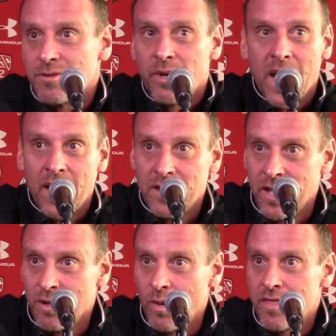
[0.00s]
We got to
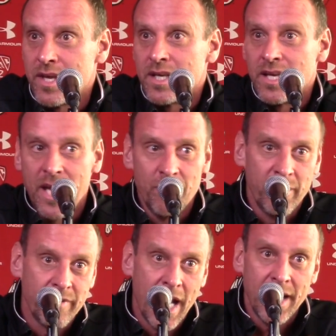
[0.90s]
deal with it, and
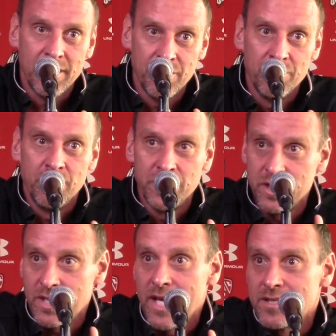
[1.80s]
we've got to do
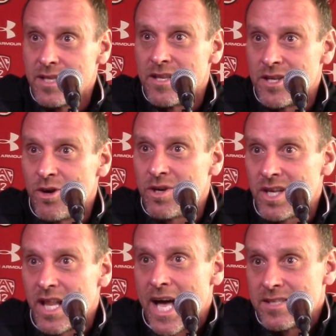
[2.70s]
just as in the yoga
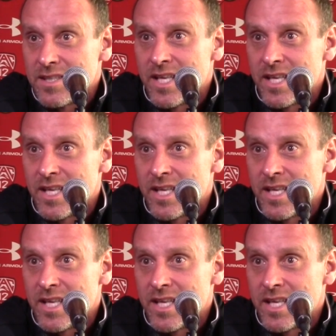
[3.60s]
class.